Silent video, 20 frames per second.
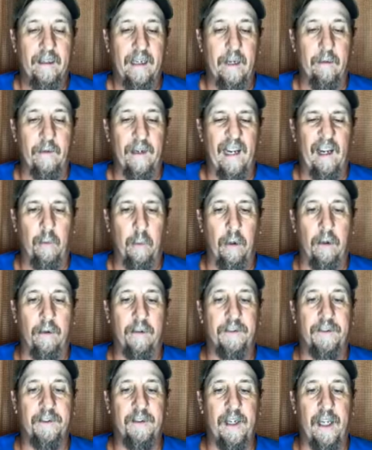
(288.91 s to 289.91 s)
And when I
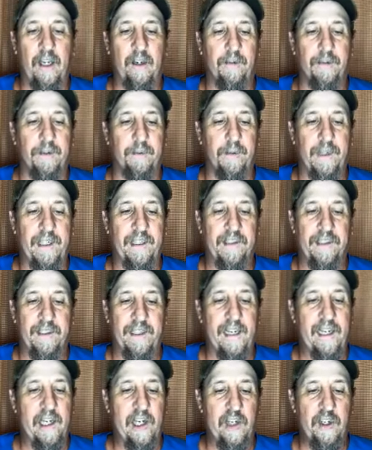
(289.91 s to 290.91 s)
wanted to know the reason
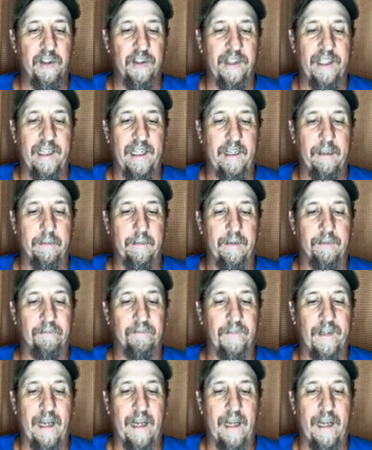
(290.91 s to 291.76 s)
they accused him,